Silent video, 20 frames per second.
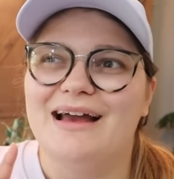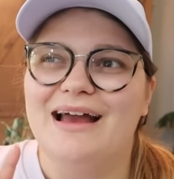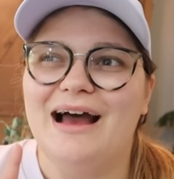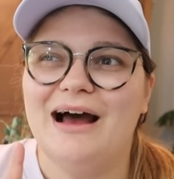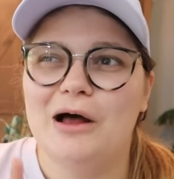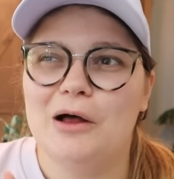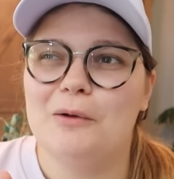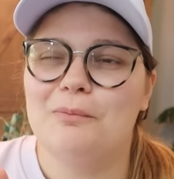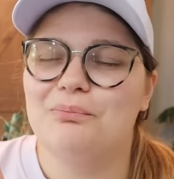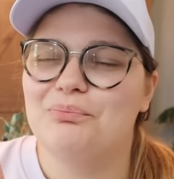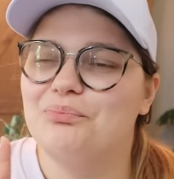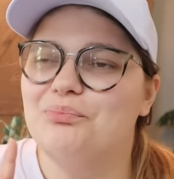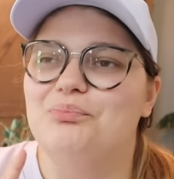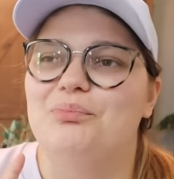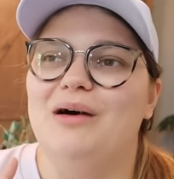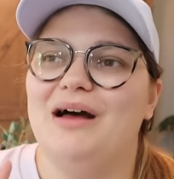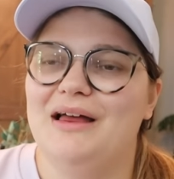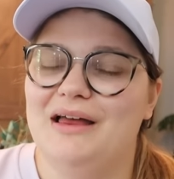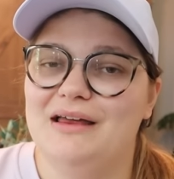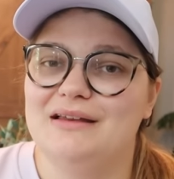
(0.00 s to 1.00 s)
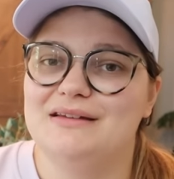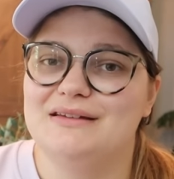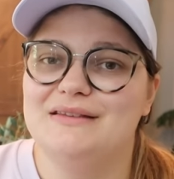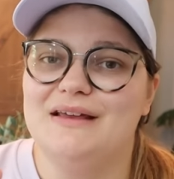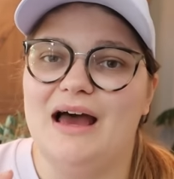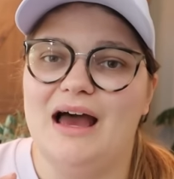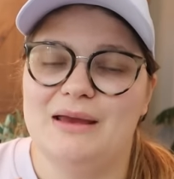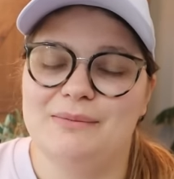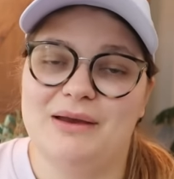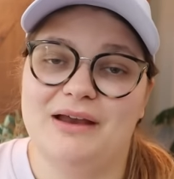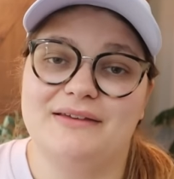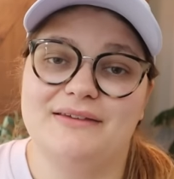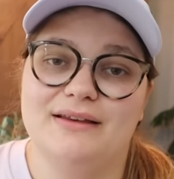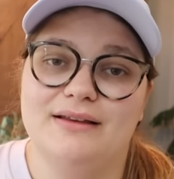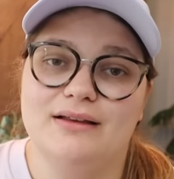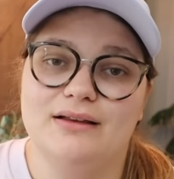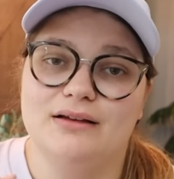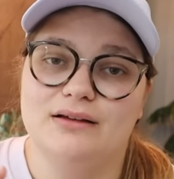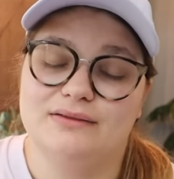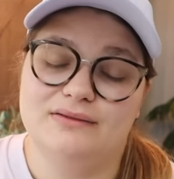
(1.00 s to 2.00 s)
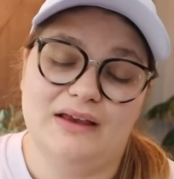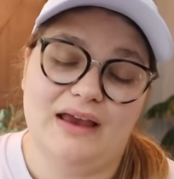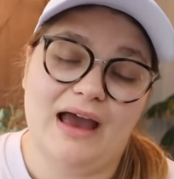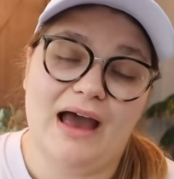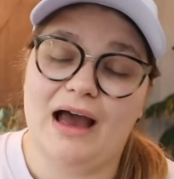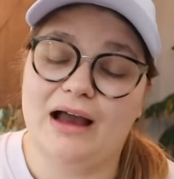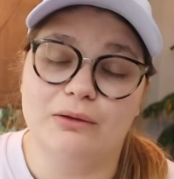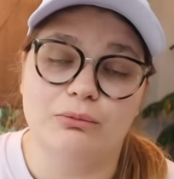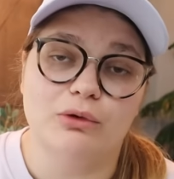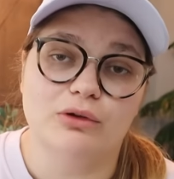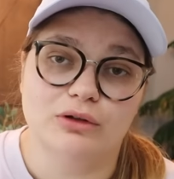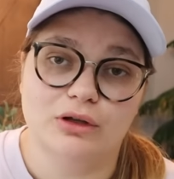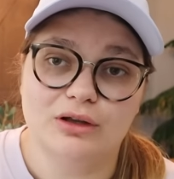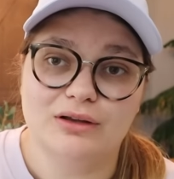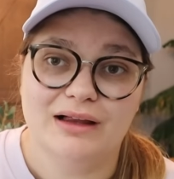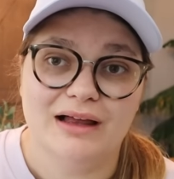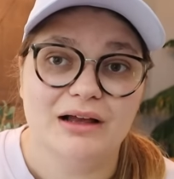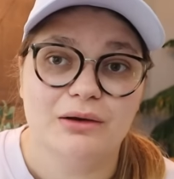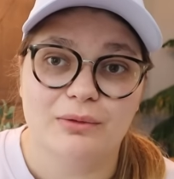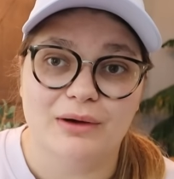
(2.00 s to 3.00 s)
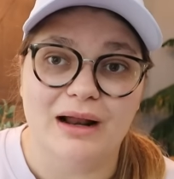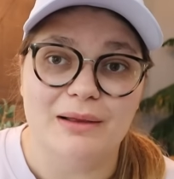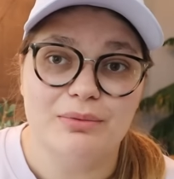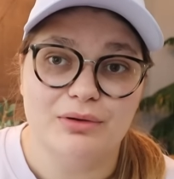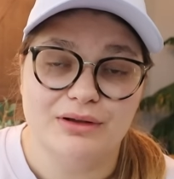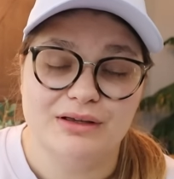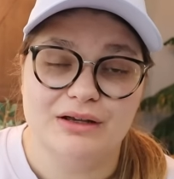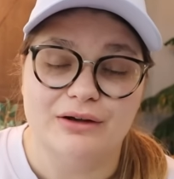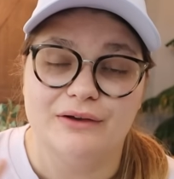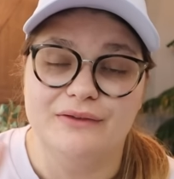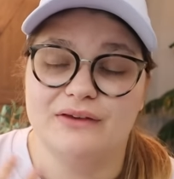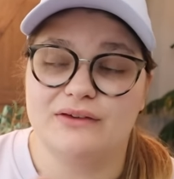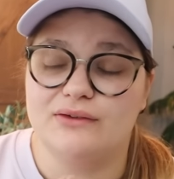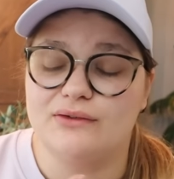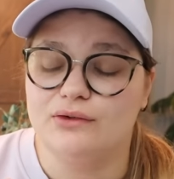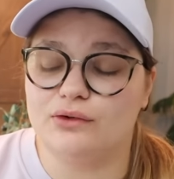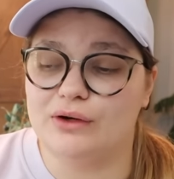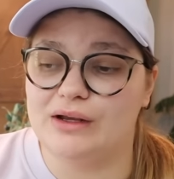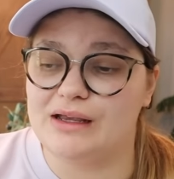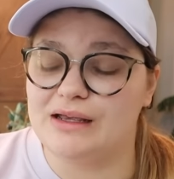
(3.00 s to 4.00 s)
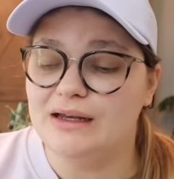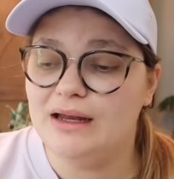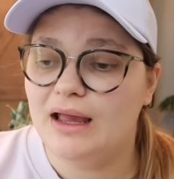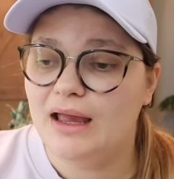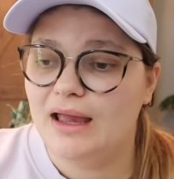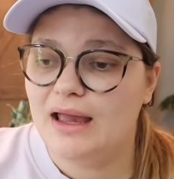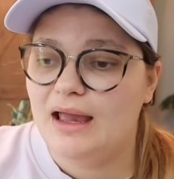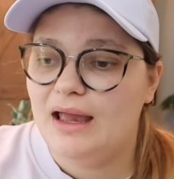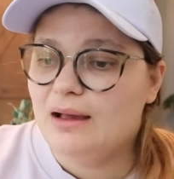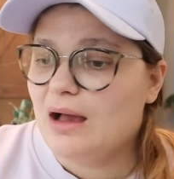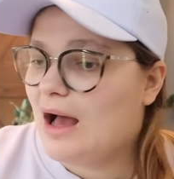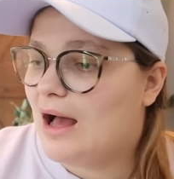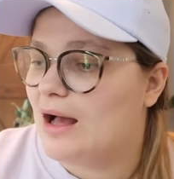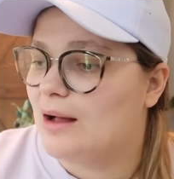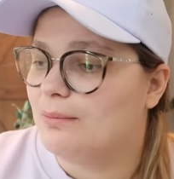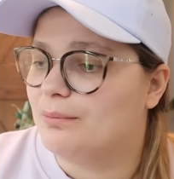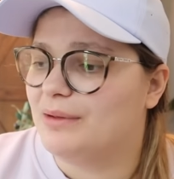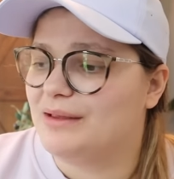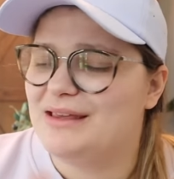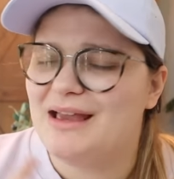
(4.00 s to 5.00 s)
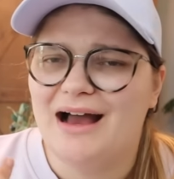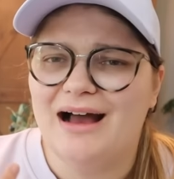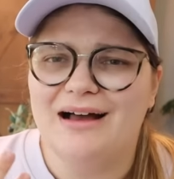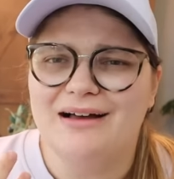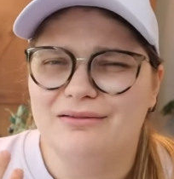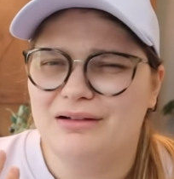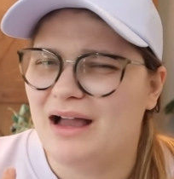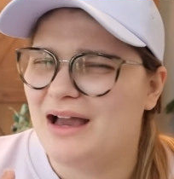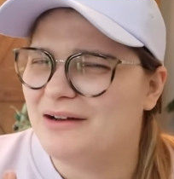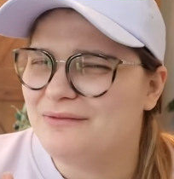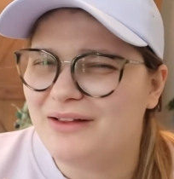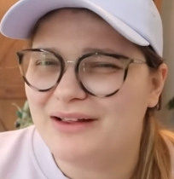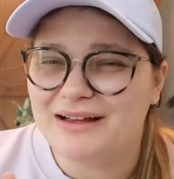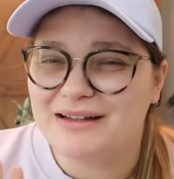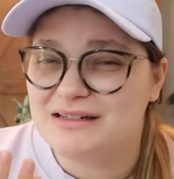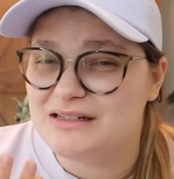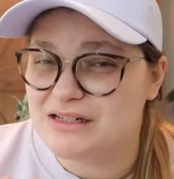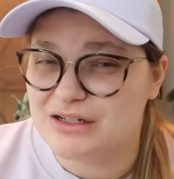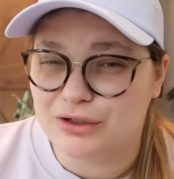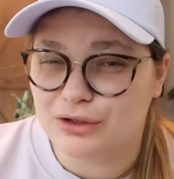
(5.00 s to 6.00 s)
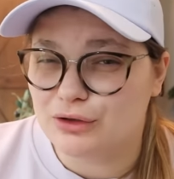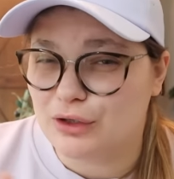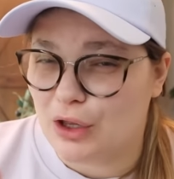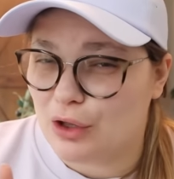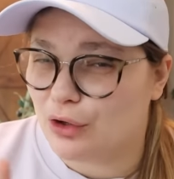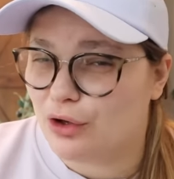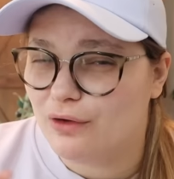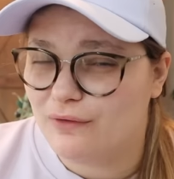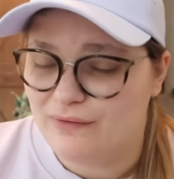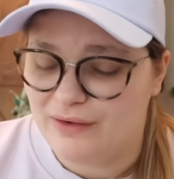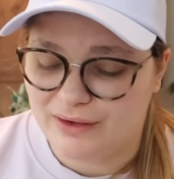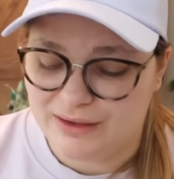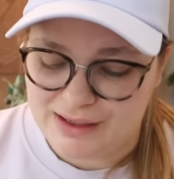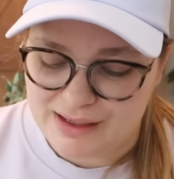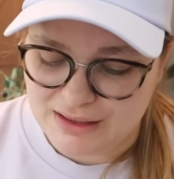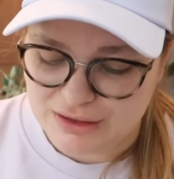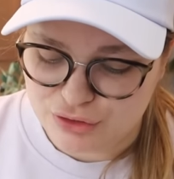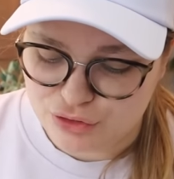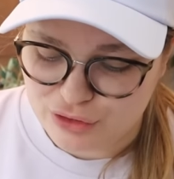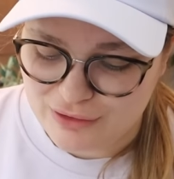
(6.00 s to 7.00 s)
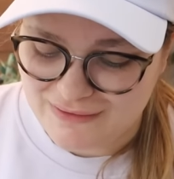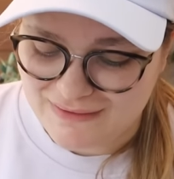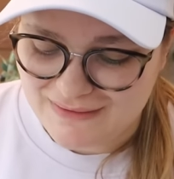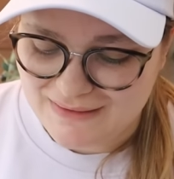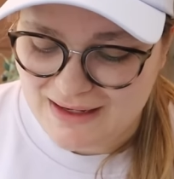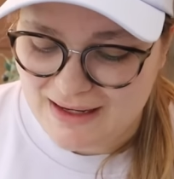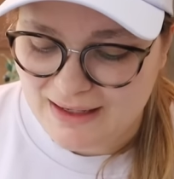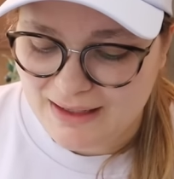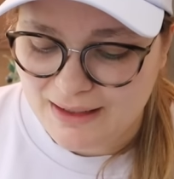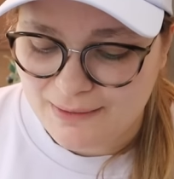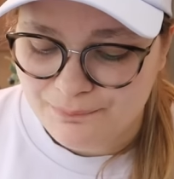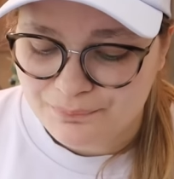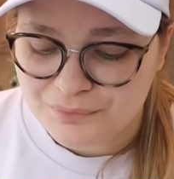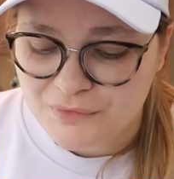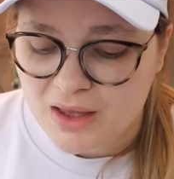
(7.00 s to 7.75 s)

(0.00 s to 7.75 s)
Um, but the Ibex tag will look like what I put here on the screen. Um, but yeah, kind of like a deer logo, very interesting.